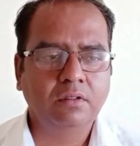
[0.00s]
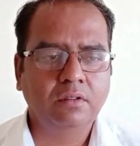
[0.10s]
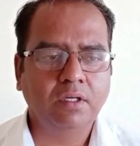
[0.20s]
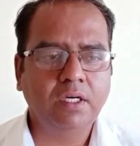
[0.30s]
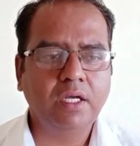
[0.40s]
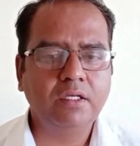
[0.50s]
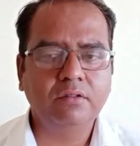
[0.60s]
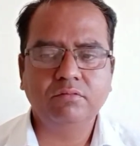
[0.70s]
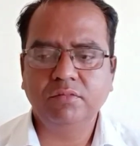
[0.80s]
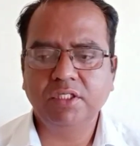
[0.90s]
and I
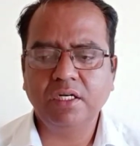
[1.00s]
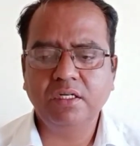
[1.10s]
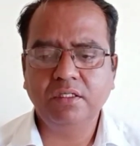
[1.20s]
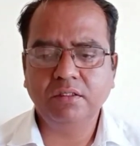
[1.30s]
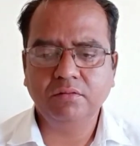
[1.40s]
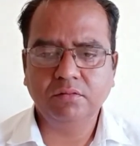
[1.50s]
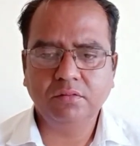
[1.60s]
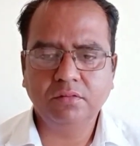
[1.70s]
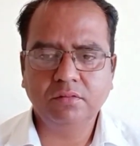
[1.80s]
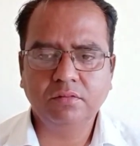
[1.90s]
generally
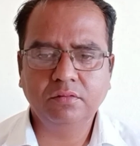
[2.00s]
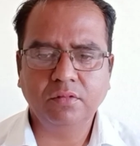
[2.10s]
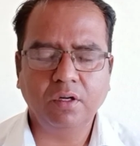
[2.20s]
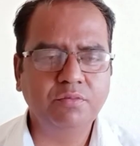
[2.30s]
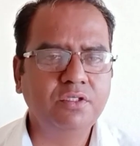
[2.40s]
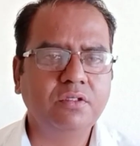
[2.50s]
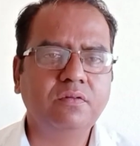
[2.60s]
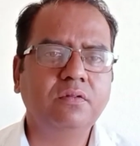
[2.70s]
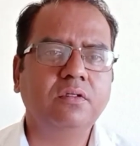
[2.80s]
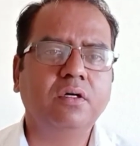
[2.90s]

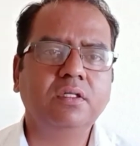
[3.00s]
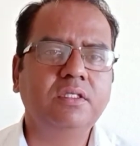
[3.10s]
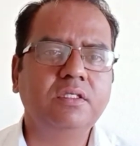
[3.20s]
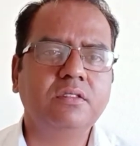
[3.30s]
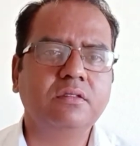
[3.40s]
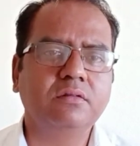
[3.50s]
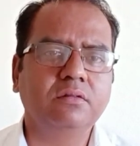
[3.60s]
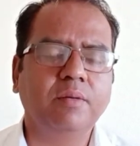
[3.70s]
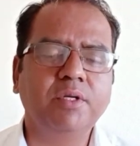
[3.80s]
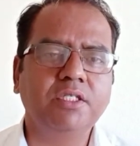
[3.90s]
observe all these
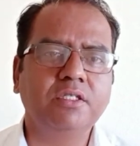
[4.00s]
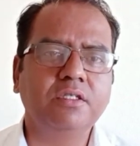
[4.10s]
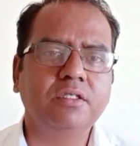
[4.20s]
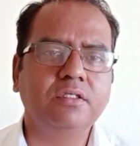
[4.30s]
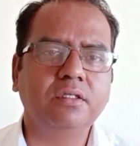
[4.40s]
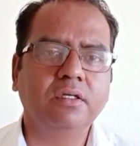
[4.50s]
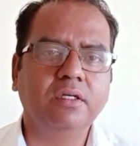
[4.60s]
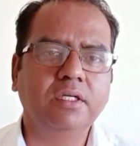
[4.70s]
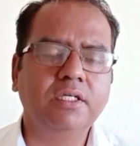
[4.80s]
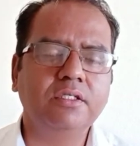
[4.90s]
application
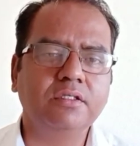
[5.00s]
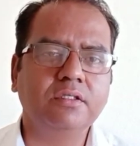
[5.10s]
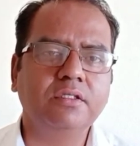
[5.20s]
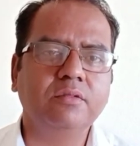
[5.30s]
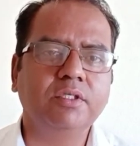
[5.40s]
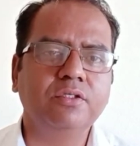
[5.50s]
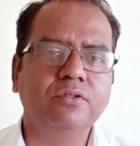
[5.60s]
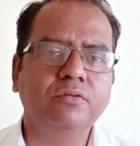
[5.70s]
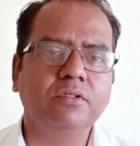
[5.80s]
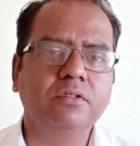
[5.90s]
letters written by the
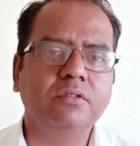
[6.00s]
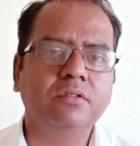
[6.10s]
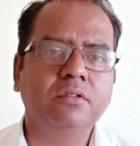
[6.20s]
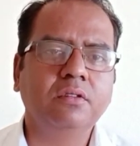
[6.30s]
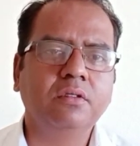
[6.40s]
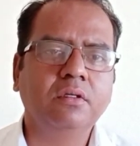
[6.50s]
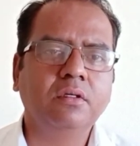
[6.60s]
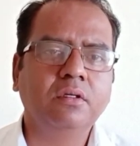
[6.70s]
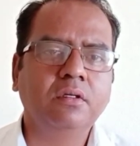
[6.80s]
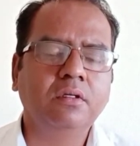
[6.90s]
students.
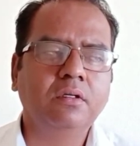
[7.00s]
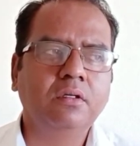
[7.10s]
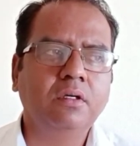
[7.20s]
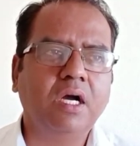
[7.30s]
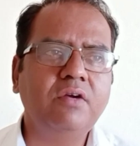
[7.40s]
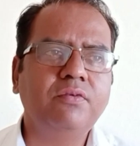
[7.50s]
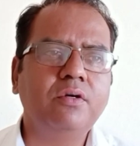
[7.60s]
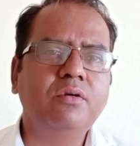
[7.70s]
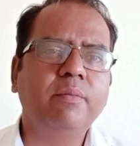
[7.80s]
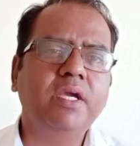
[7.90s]
I
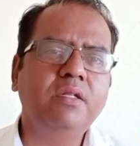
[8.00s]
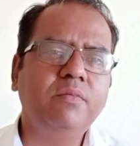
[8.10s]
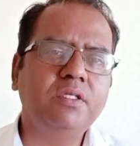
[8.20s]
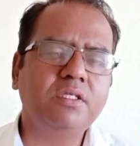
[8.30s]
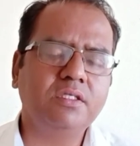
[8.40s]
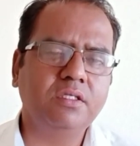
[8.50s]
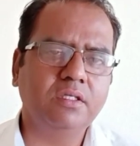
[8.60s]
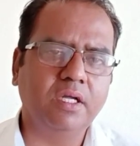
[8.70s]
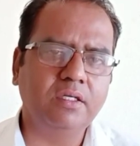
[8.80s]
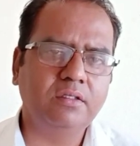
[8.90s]
found many mistakes in
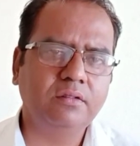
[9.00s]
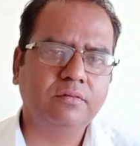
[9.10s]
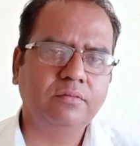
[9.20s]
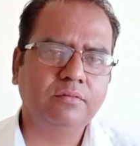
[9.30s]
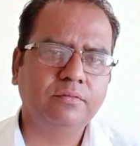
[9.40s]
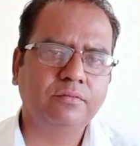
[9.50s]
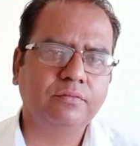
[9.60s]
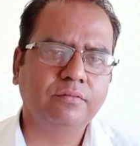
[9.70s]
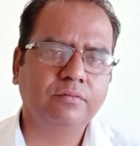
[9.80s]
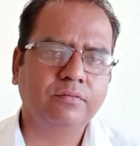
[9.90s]
that
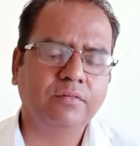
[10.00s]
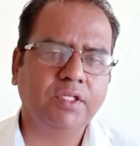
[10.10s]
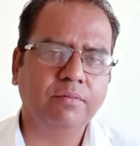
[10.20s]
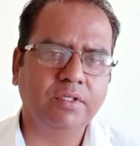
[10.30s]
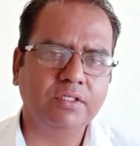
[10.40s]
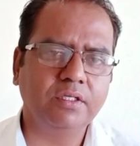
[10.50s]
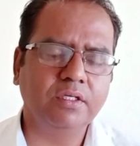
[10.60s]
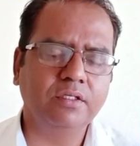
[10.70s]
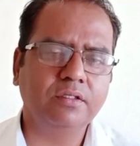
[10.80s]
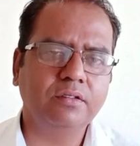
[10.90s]
application letter.